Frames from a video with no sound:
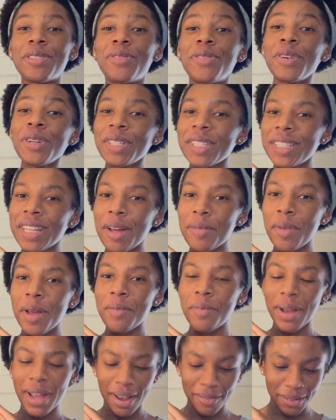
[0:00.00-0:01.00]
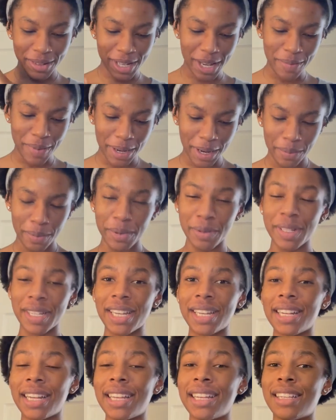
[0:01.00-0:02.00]
first step in my everyday makeup
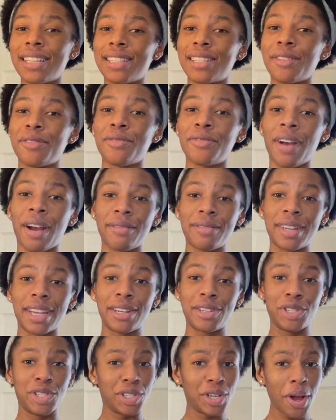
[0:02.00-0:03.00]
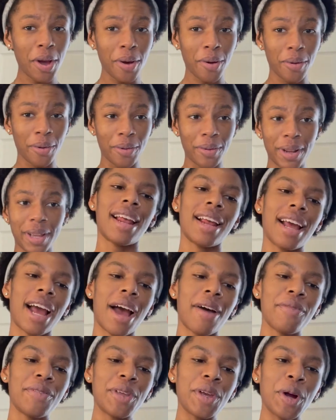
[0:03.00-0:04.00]
routine is foundation. I
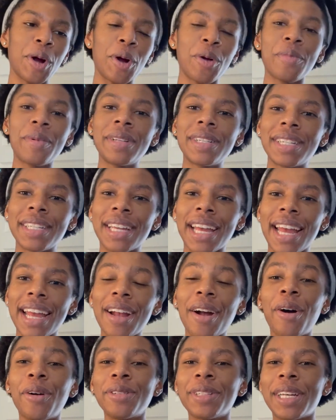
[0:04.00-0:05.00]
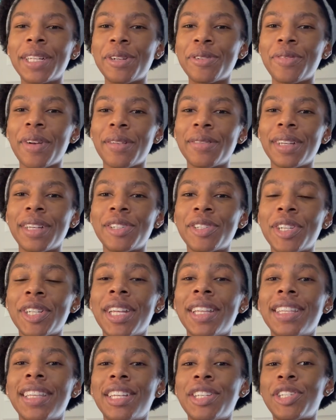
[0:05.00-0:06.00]
have the Urban Decay All Nighter Foundation
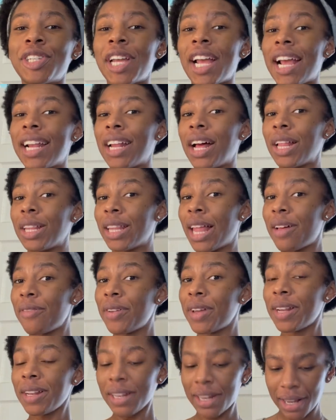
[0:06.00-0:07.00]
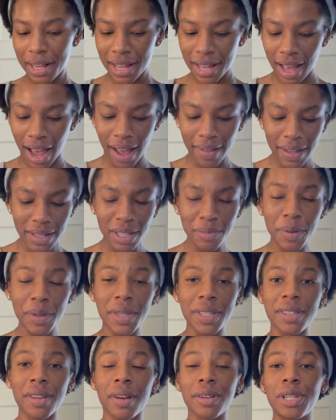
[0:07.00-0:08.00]
in the shade eleven. I like to put
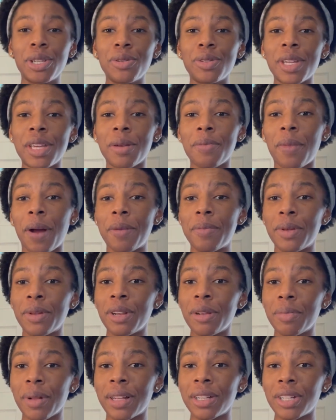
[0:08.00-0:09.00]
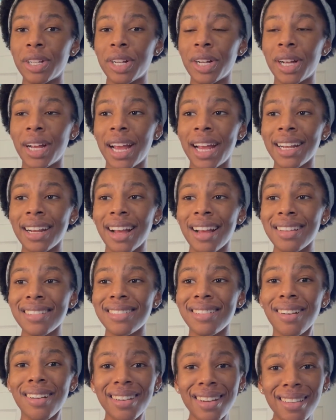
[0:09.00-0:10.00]
this on using my beauty blender, and guys,
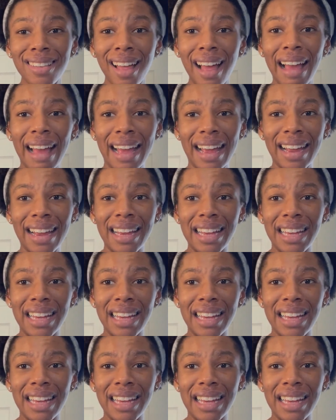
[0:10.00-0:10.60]
not gonna lie,